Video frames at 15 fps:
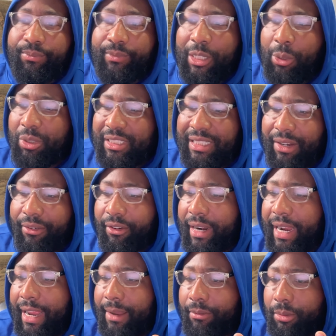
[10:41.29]
It was never
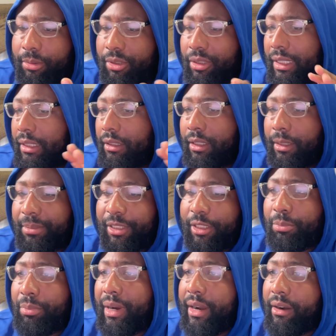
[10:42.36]
able to eclipse its
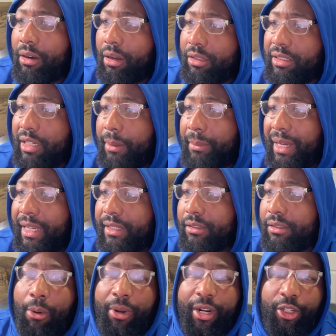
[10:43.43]
prior all-time highs.
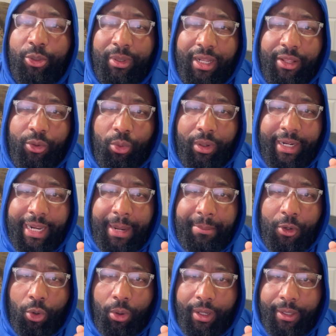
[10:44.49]
I want to do another one,
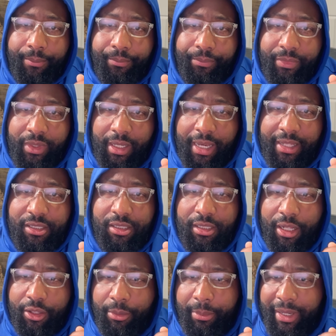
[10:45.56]
Namecoin. Okay, this is
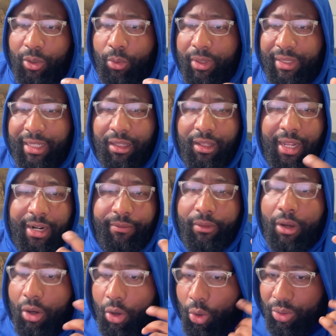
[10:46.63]
another big one that a lot of
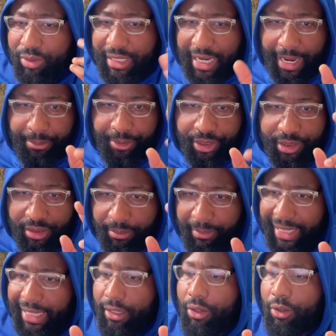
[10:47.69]
old timers
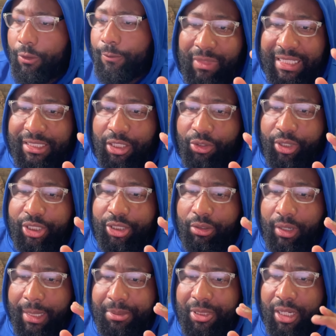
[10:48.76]
may know. Its initial
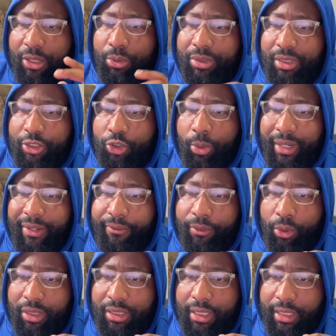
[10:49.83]
hype cycle was in
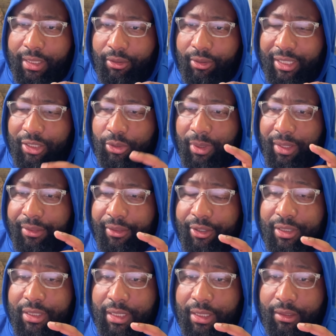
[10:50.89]
2014, right?
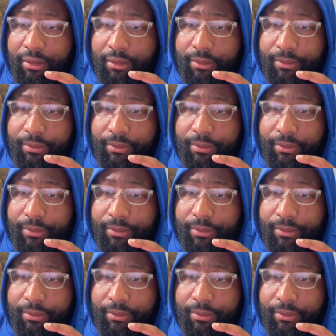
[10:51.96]
2013.